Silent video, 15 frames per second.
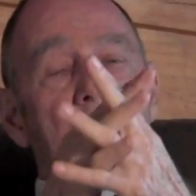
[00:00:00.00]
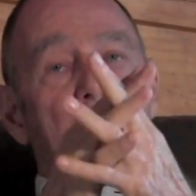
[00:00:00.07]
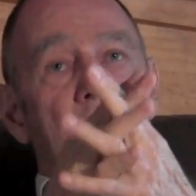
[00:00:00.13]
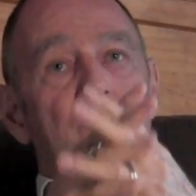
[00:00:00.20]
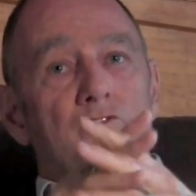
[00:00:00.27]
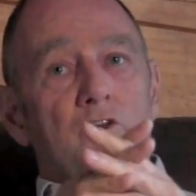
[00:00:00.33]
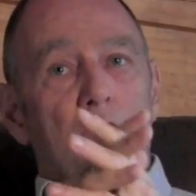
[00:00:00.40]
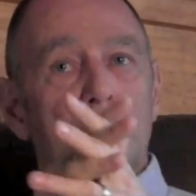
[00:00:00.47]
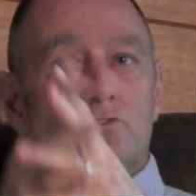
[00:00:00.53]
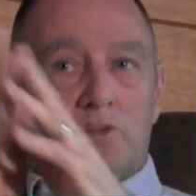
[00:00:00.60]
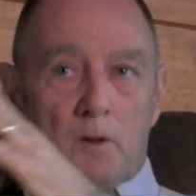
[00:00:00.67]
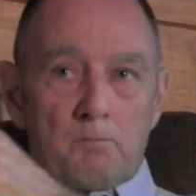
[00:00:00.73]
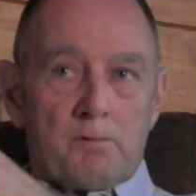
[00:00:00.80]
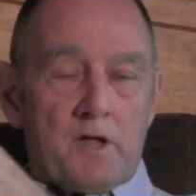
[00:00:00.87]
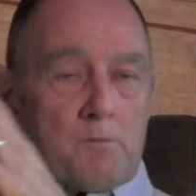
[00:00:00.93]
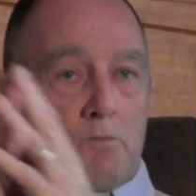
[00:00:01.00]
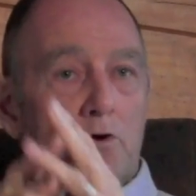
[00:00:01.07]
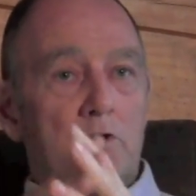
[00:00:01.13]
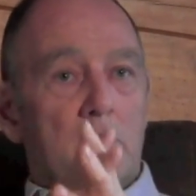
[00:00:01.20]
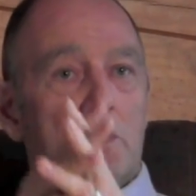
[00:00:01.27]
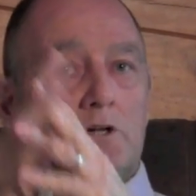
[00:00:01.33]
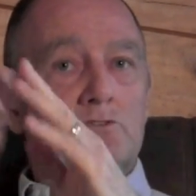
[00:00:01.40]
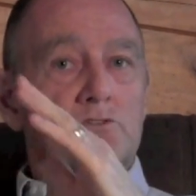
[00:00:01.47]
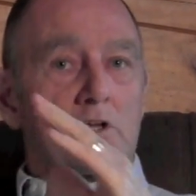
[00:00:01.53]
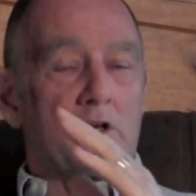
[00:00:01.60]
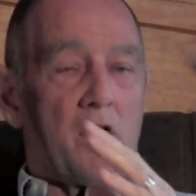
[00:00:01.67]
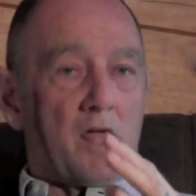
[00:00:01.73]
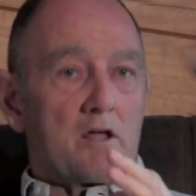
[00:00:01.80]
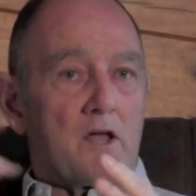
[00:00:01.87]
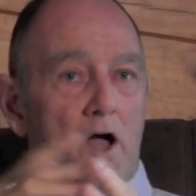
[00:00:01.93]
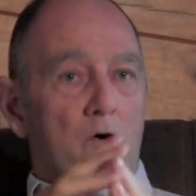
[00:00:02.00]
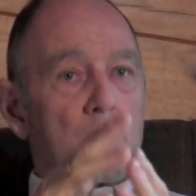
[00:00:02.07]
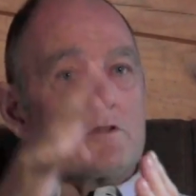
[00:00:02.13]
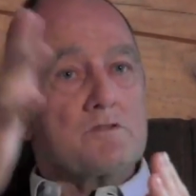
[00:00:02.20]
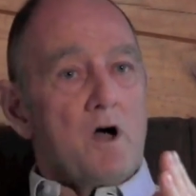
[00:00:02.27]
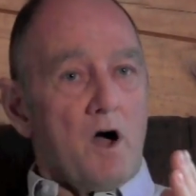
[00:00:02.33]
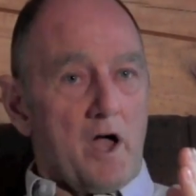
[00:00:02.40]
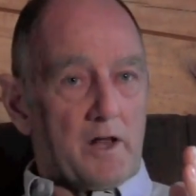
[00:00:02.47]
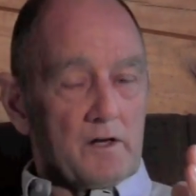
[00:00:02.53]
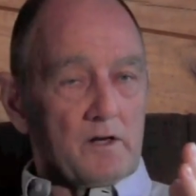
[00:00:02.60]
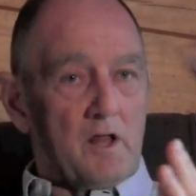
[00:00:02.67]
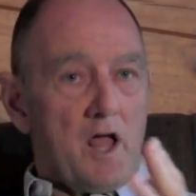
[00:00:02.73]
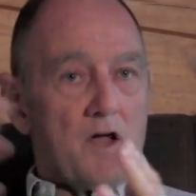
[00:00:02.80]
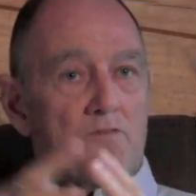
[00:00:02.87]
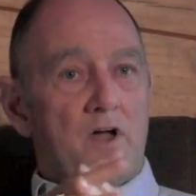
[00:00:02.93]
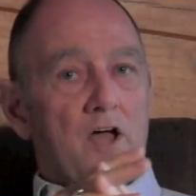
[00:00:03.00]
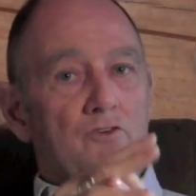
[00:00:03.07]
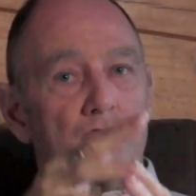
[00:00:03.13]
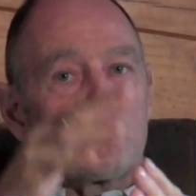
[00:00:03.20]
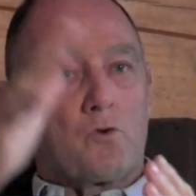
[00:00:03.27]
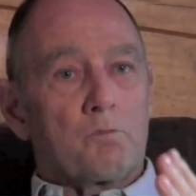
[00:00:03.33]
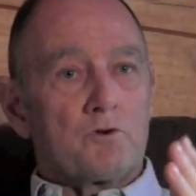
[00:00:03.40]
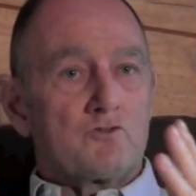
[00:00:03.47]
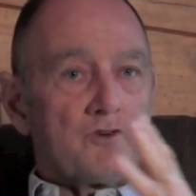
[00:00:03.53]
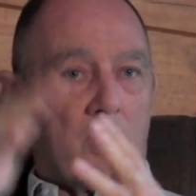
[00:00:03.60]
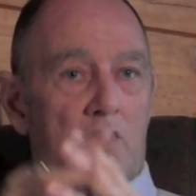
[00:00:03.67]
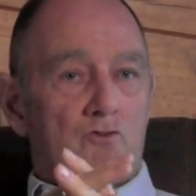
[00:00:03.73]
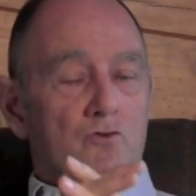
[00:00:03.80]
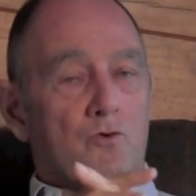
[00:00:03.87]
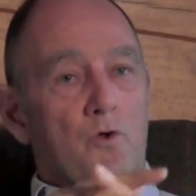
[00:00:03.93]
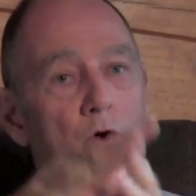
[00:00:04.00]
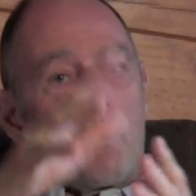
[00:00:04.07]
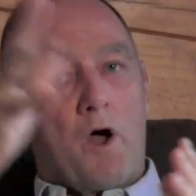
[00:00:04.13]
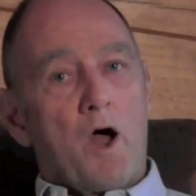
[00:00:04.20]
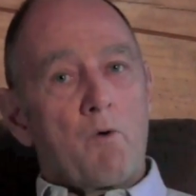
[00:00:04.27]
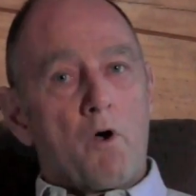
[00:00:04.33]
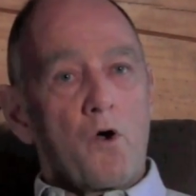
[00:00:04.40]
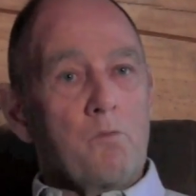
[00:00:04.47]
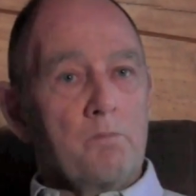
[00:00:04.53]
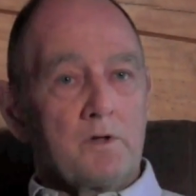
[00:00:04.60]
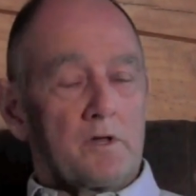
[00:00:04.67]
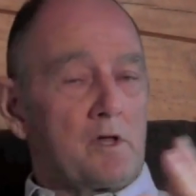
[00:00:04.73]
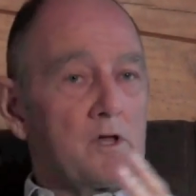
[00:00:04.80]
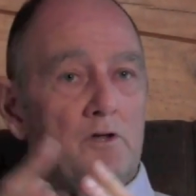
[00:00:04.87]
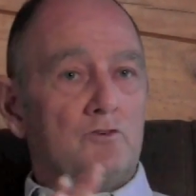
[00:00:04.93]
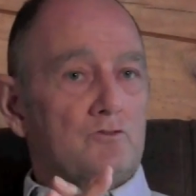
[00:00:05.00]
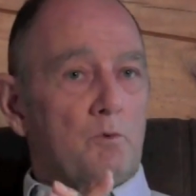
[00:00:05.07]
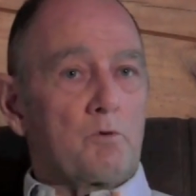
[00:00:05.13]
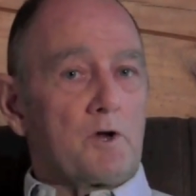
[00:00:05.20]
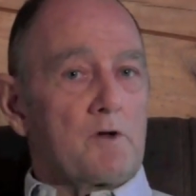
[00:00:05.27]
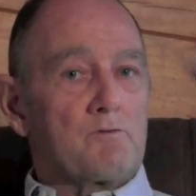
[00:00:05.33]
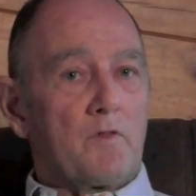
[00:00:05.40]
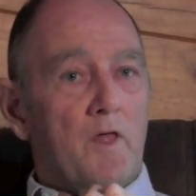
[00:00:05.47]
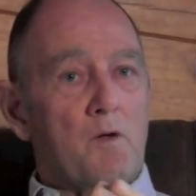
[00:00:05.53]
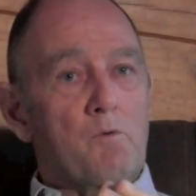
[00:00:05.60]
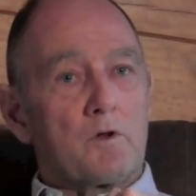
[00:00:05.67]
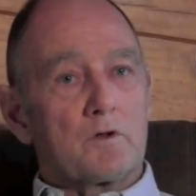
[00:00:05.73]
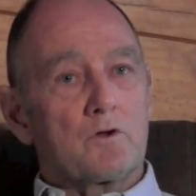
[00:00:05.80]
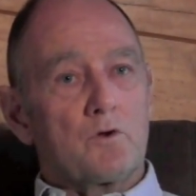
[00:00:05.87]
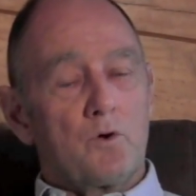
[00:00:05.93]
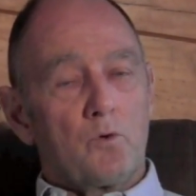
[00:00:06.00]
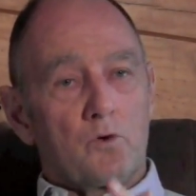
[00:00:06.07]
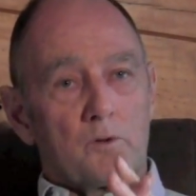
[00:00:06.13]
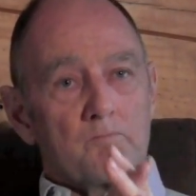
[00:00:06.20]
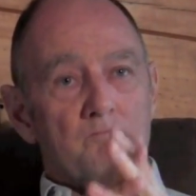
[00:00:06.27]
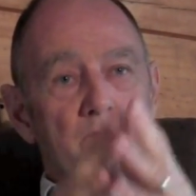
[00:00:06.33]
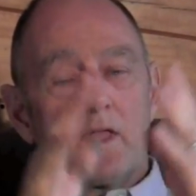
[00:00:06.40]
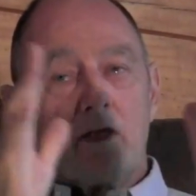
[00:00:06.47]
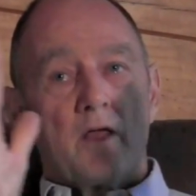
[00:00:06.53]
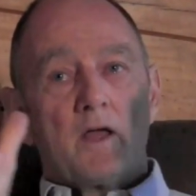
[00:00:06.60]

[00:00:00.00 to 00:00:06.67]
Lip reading: And so some people learn to let go at night and have astral projection or OOBEs or whatever they want to call them.